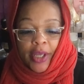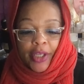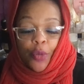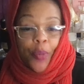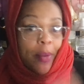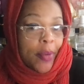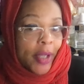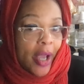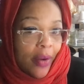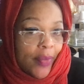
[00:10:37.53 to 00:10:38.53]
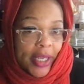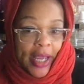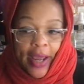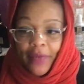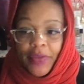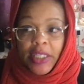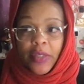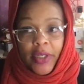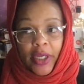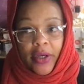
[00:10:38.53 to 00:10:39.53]
You probably already have this
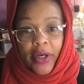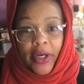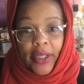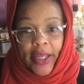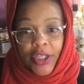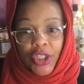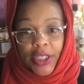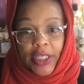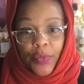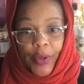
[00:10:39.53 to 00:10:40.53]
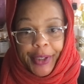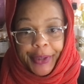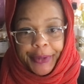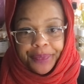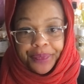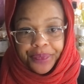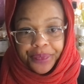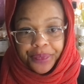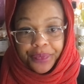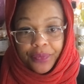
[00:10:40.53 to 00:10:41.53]
one in your collection as well.
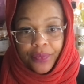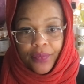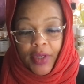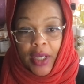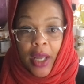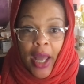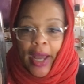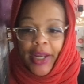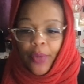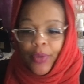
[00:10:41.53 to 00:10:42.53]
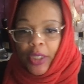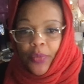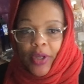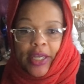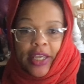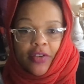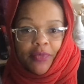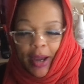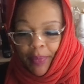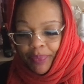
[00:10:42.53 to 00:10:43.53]
And I really want to give
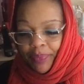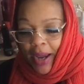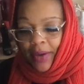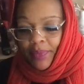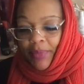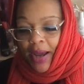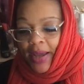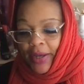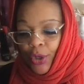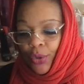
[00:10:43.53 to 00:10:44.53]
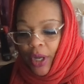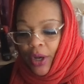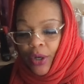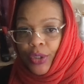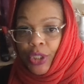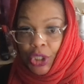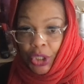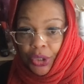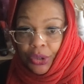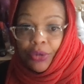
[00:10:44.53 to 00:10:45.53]
my, my, my kudos
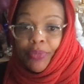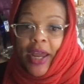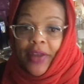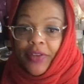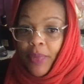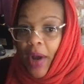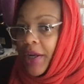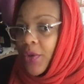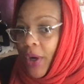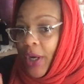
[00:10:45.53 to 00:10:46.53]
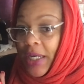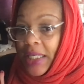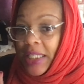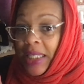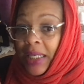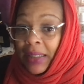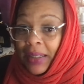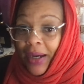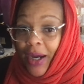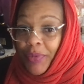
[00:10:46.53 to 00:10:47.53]
to Bath & Body Works.
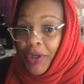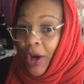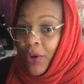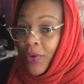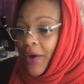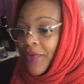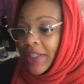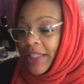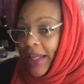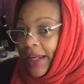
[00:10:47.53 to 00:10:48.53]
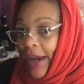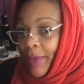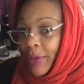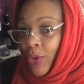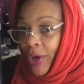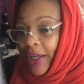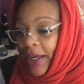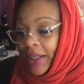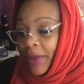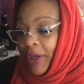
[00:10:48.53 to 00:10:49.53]
Um, you know, whoever's in their laboratory
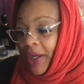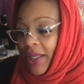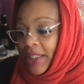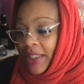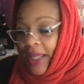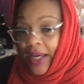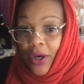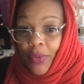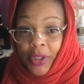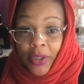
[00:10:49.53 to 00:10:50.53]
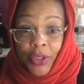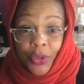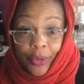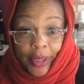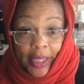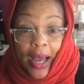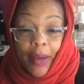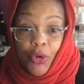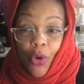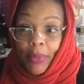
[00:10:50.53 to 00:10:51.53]
kicking it because they know what they're doing.
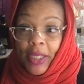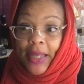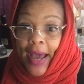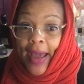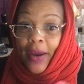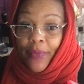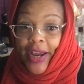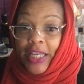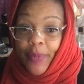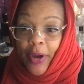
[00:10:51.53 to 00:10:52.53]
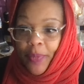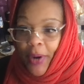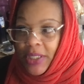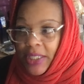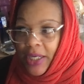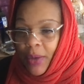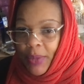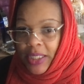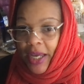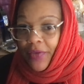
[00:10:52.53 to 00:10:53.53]
I'm normally not a raspberry person in
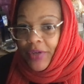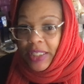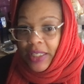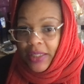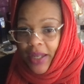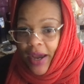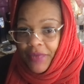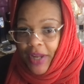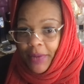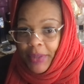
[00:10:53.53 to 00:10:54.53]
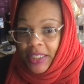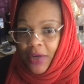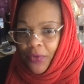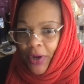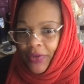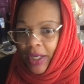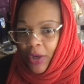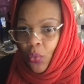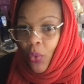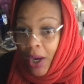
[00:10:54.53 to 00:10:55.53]
almost every scent that I've named except for, I think,
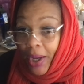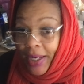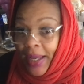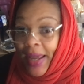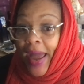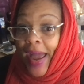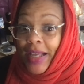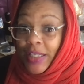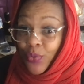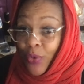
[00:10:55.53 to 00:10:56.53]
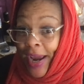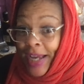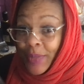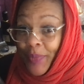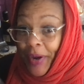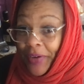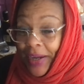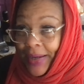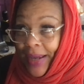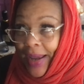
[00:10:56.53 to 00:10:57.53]
one has raspberry
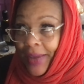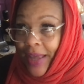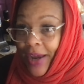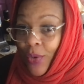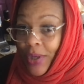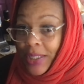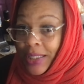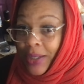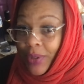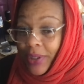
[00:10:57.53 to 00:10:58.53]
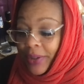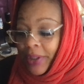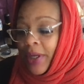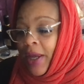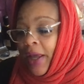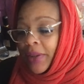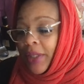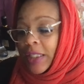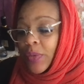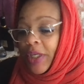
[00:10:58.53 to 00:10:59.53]
in it, and they are so good.
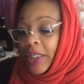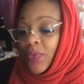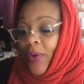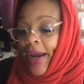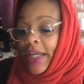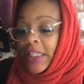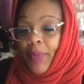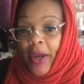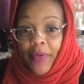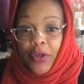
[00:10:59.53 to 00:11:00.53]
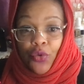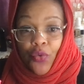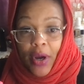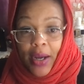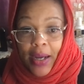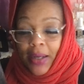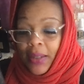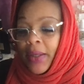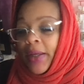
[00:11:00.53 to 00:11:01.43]
This one is raspberry noir.